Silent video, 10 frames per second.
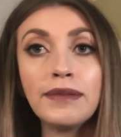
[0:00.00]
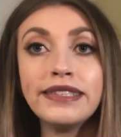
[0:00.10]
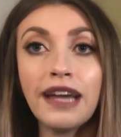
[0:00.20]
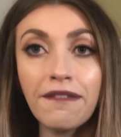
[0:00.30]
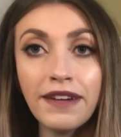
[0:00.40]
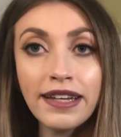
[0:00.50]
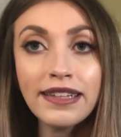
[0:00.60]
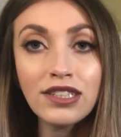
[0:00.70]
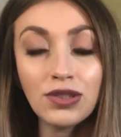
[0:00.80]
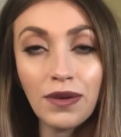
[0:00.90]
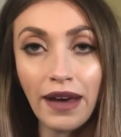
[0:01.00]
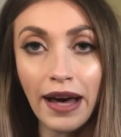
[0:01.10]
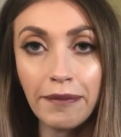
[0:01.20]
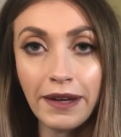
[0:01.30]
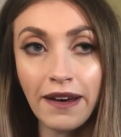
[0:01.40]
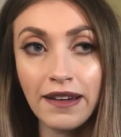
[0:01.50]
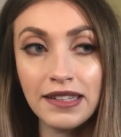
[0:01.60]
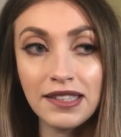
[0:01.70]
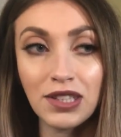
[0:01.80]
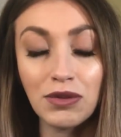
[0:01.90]
Definitely do that
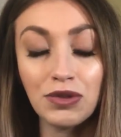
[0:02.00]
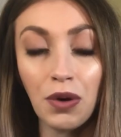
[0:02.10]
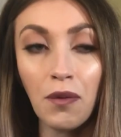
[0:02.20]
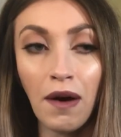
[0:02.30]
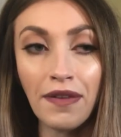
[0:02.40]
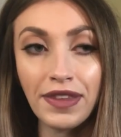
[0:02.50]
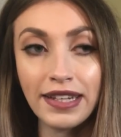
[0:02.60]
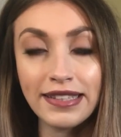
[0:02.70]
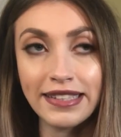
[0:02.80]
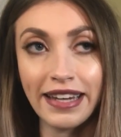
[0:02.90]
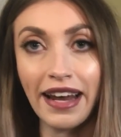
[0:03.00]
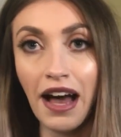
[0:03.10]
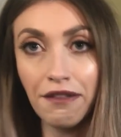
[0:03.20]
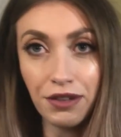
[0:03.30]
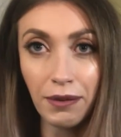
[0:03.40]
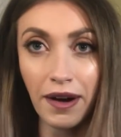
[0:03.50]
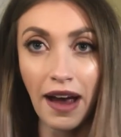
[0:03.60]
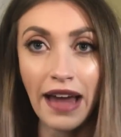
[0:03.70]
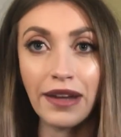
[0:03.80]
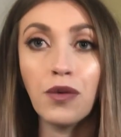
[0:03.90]
because you don't want this to get everywhere,
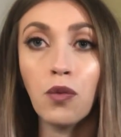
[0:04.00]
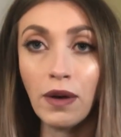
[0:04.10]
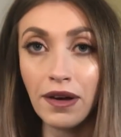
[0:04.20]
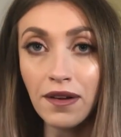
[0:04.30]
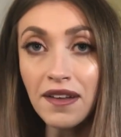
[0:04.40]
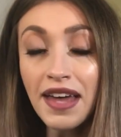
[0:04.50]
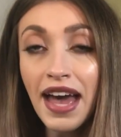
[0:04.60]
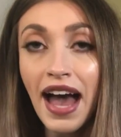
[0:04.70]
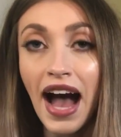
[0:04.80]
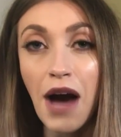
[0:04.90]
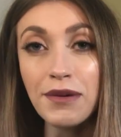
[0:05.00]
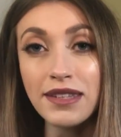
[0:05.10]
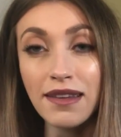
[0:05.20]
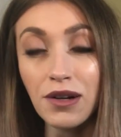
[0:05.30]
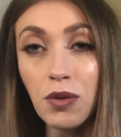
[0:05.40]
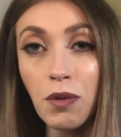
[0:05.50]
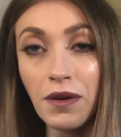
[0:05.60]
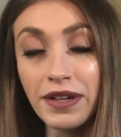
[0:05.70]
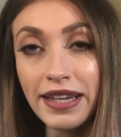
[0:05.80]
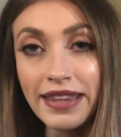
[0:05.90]
and it will. I was a little
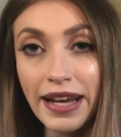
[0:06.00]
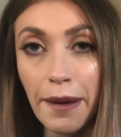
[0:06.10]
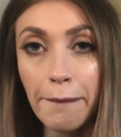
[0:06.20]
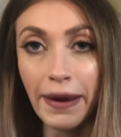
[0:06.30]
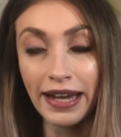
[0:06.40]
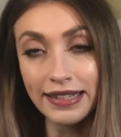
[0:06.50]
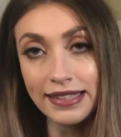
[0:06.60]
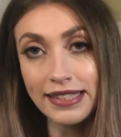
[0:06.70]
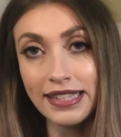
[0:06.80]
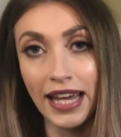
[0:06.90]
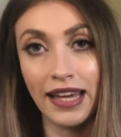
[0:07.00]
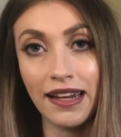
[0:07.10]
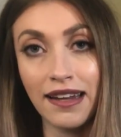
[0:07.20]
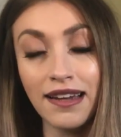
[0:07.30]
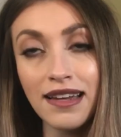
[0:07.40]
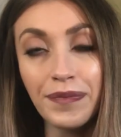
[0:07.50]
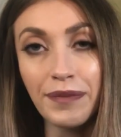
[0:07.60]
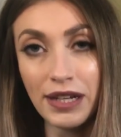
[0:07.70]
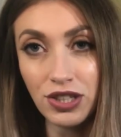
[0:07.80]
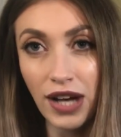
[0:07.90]
worried that it might stain
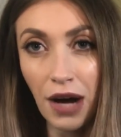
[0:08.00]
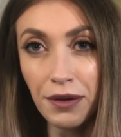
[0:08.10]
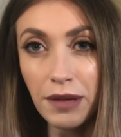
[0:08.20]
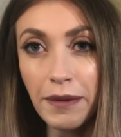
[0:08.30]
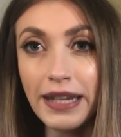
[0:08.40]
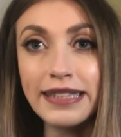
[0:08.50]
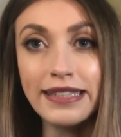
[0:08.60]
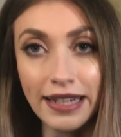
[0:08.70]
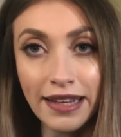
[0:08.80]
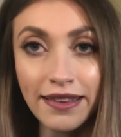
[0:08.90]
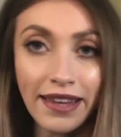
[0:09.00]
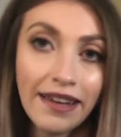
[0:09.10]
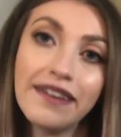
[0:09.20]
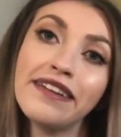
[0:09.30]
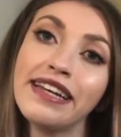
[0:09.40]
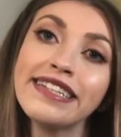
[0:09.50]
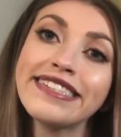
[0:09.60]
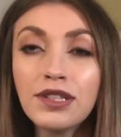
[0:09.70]
my shower, but it didn't, thank goodness.